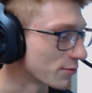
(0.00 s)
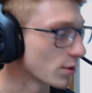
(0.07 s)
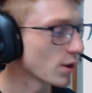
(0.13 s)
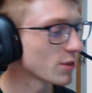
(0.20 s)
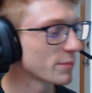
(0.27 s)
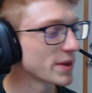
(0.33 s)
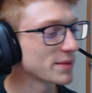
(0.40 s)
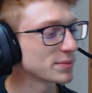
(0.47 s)
the
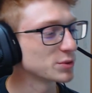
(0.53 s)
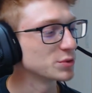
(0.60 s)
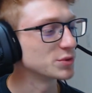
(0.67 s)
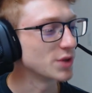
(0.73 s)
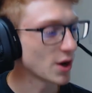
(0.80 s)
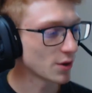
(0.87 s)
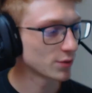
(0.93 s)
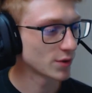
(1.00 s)
people who
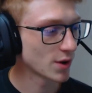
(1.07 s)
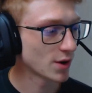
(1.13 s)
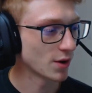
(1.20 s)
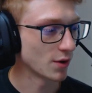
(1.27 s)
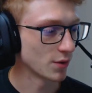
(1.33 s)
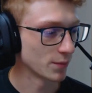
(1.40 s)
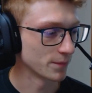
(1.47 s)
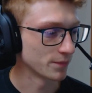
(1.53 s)
don't
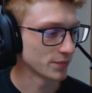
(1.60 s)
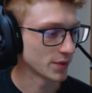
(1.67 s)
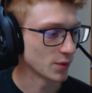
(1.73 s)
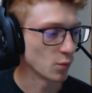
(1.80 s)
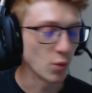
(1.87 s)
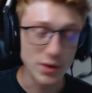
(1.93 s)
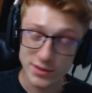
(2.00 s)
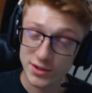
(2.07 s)
know, what's